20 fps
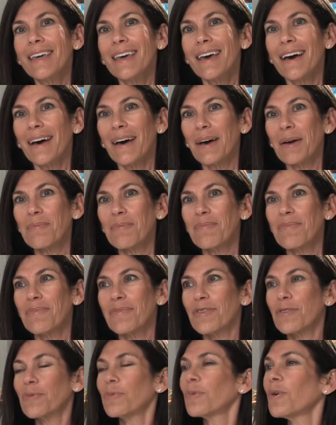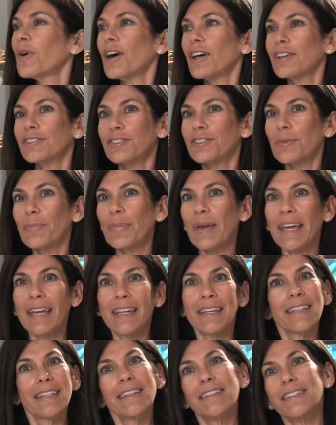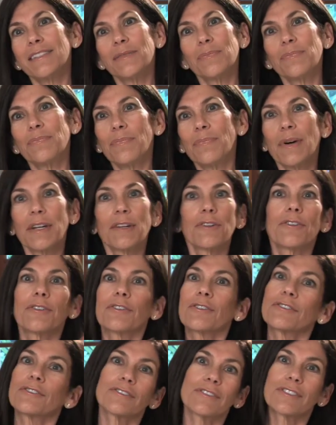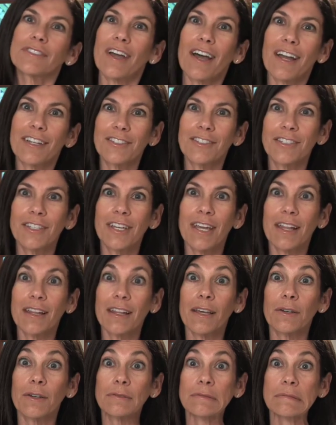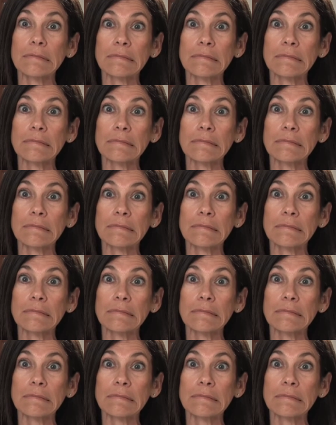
The walls are painted this butterscotch yellow.